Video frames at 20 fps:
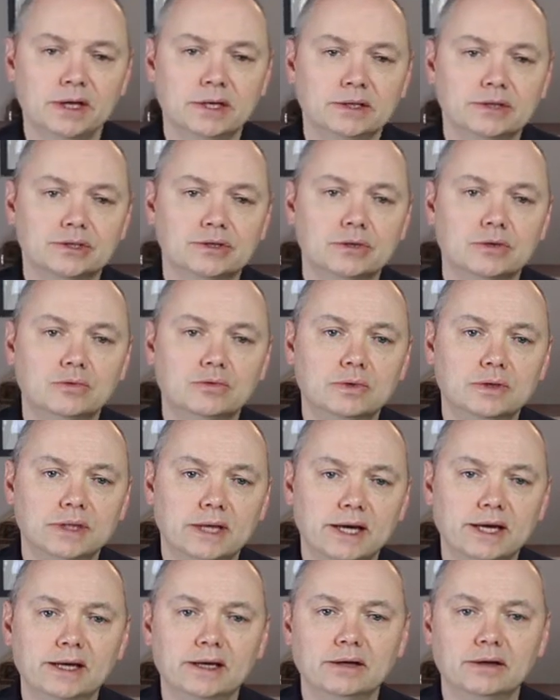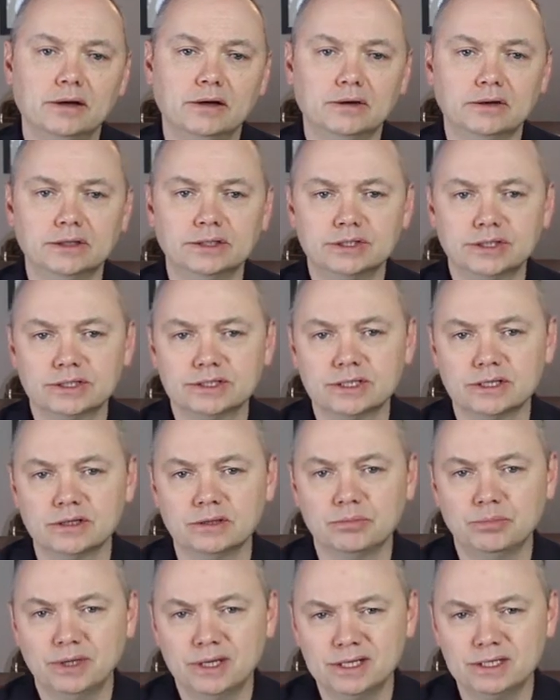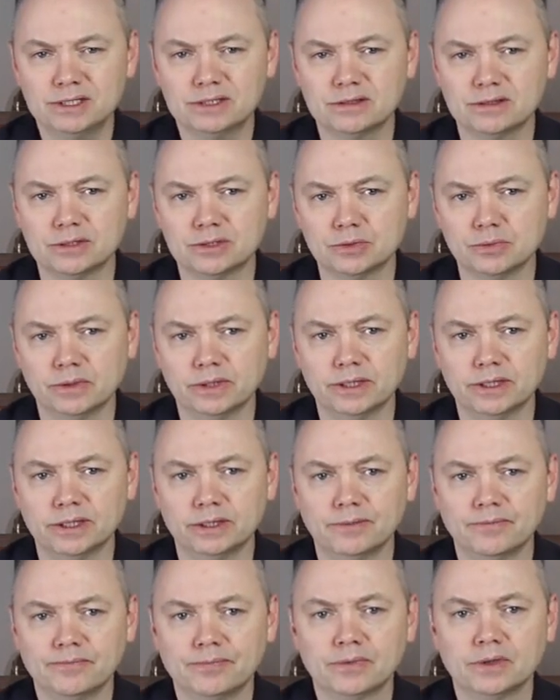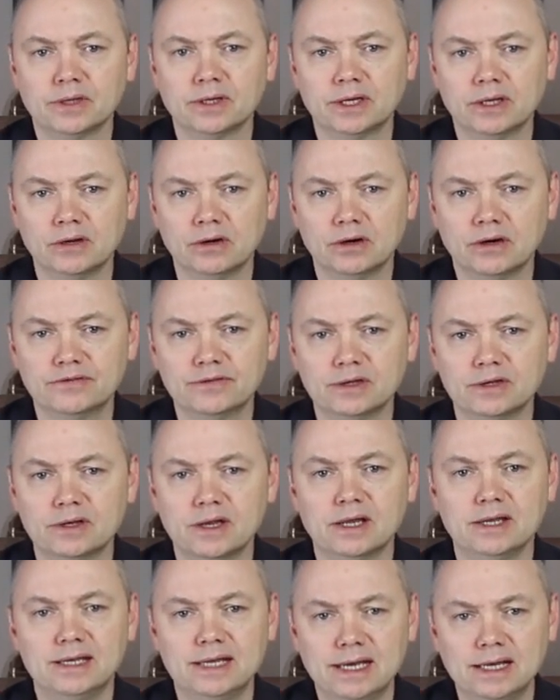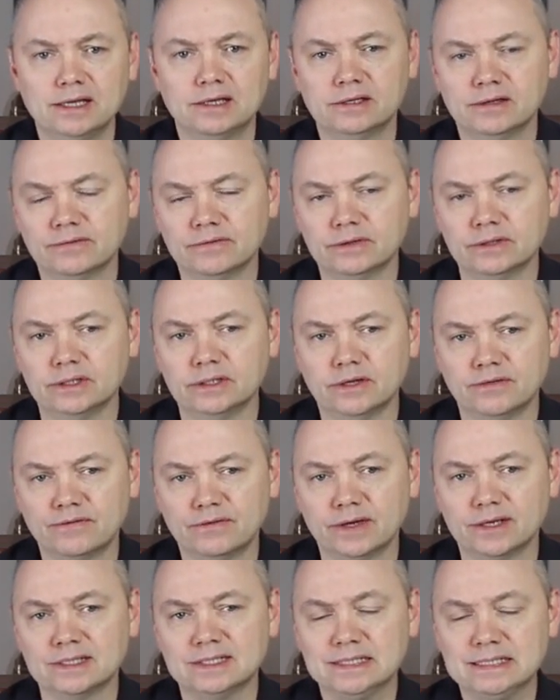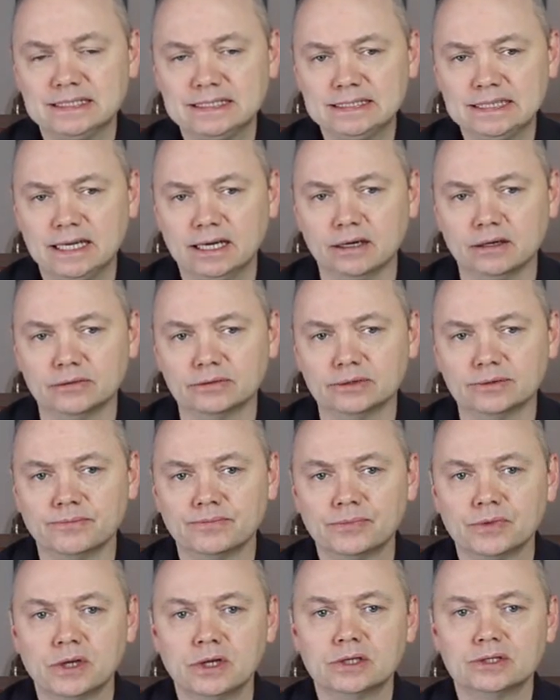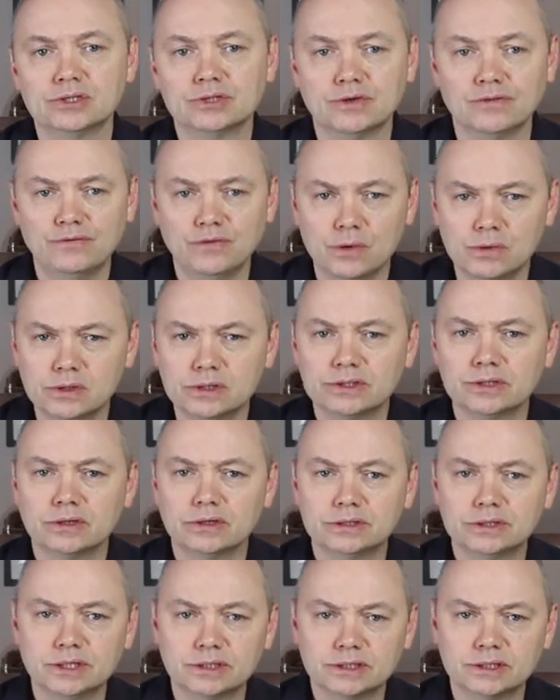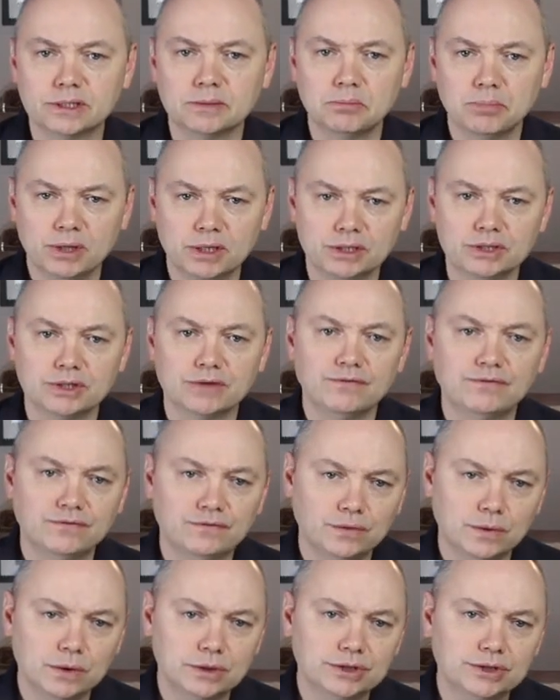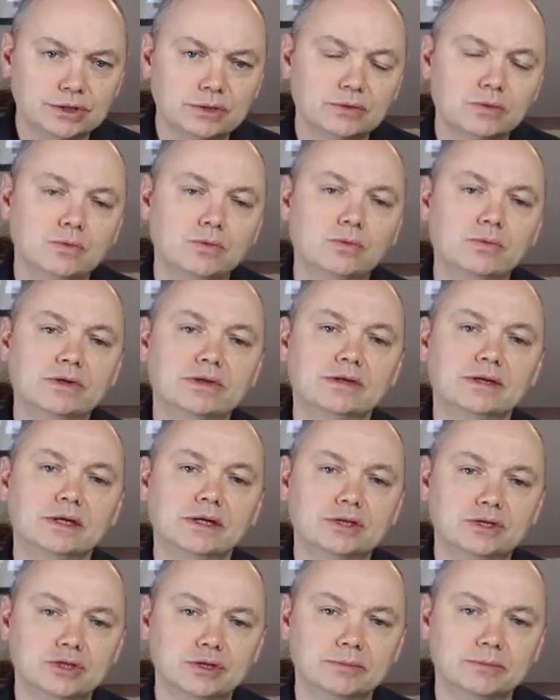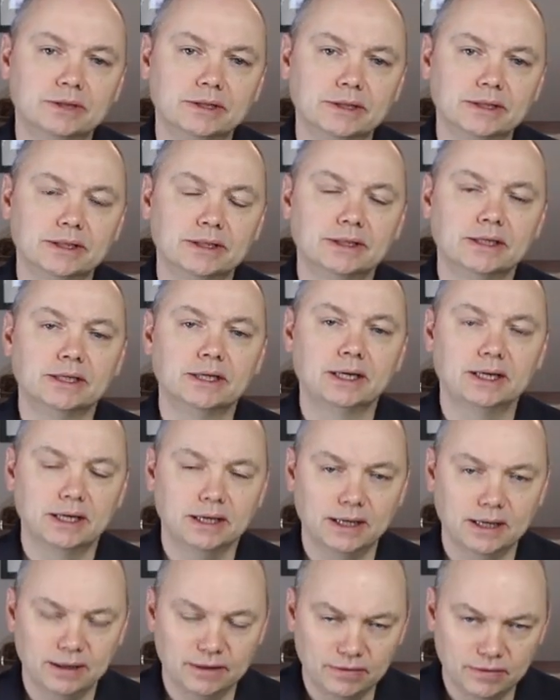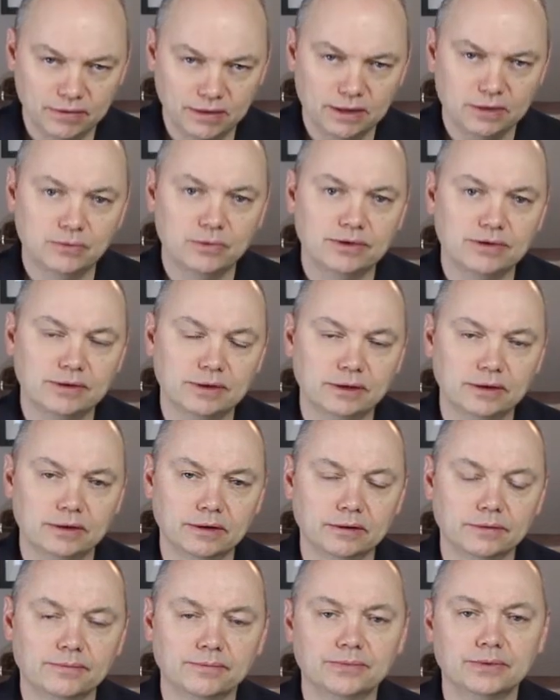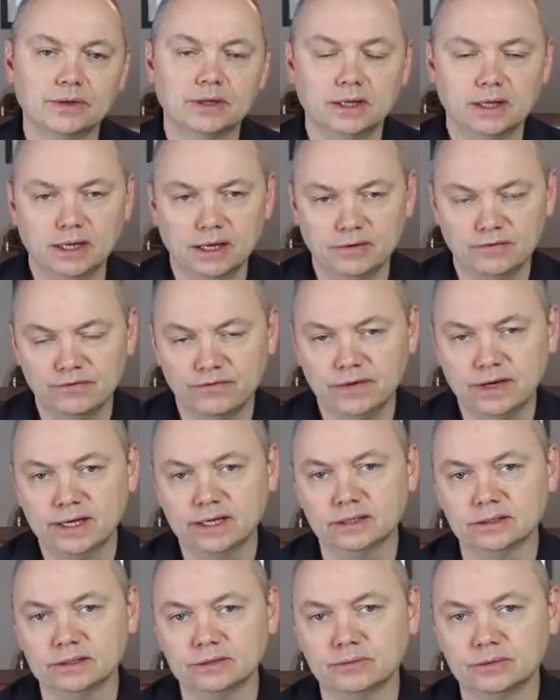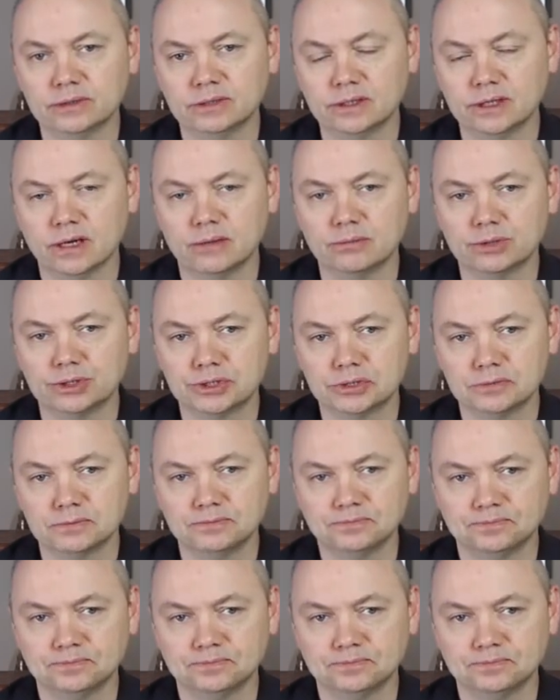So relying on adjusting the pitch this way can often negatively affect sound. So focus on adjusting pitch first with the instrument, then with the air, and finally with the embouchure.